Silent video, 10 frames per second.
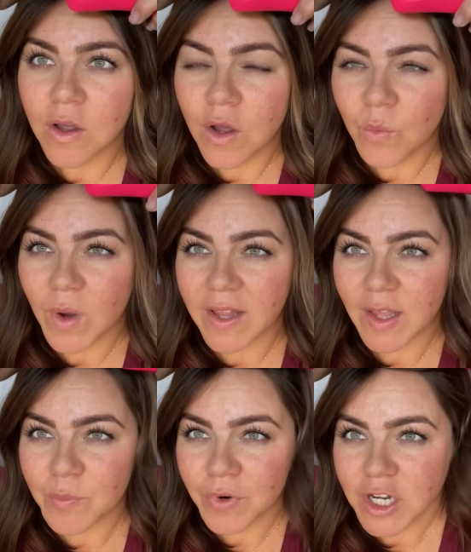while I
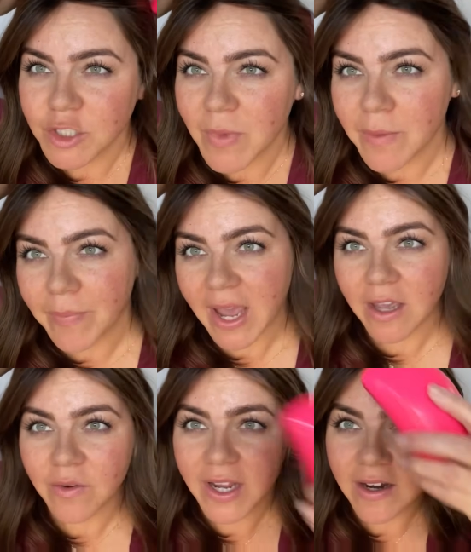brush my
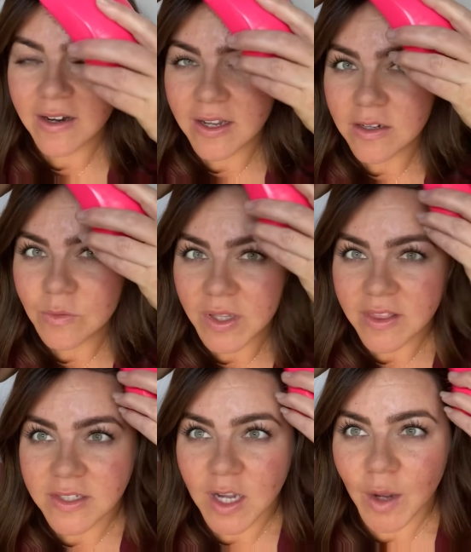bio hair in with the
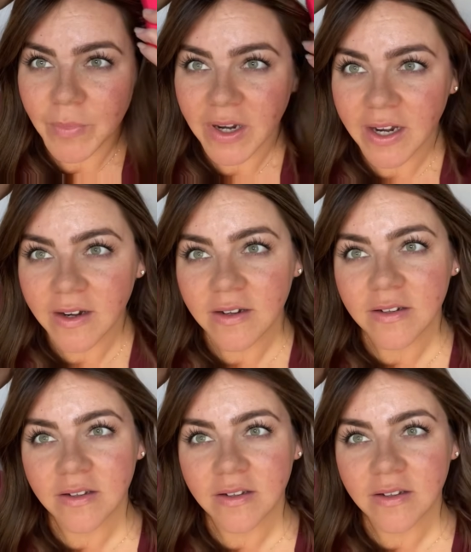topper hair.